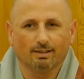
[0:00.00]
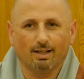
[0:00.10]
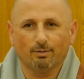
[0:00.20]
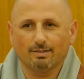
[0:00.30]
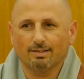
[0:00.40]

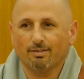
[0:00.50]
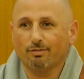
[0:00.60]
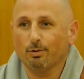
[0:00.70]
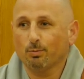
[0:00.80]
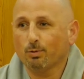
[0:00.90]
I will say a
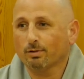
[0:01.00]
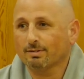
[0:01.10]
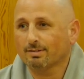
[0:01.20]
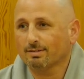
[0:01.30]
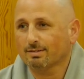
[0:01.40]
few
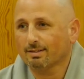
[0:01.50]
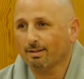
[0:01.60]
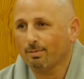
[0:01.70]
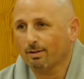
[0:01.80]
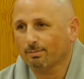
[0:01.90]
words
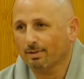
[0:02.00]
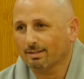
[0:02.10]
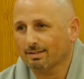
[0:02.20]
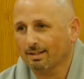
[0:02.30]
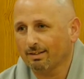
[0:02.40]
about
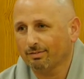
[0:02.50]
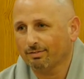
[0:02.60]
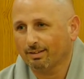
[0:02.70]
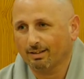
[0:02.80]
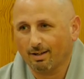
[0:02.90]

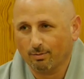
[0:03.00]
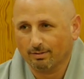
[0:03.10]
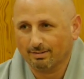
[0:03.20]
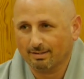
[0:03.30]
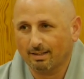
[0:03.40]
myself and our
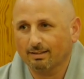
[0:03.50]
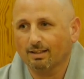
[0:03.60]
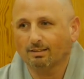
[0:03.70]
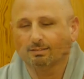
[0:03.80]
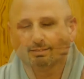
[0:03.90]
Sangha,